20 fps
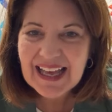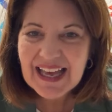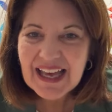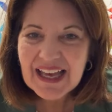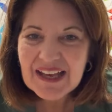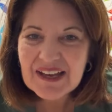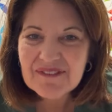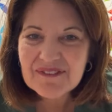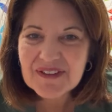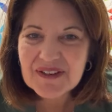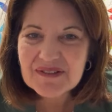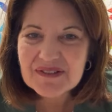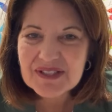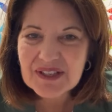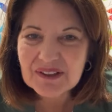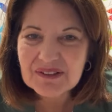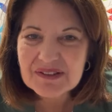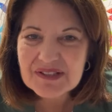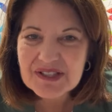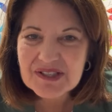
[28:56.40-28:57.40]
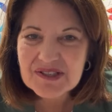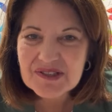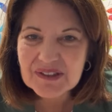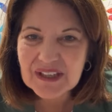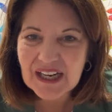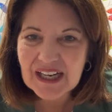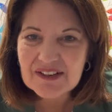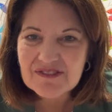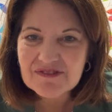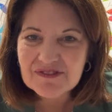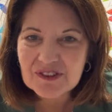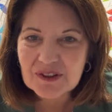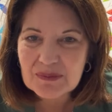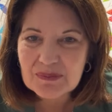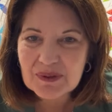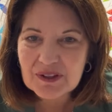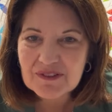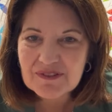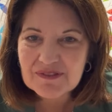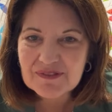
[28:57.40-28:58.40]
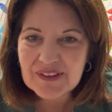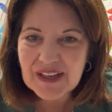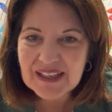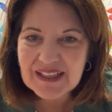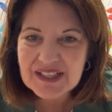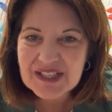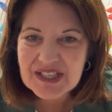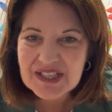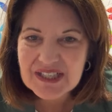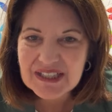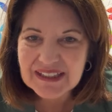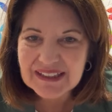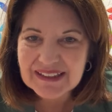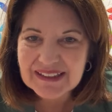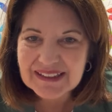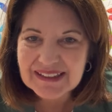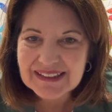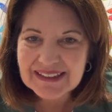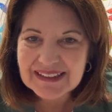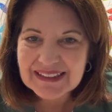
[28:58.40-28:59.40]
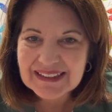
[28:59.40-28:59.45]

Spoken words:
If you don't strive for perfection,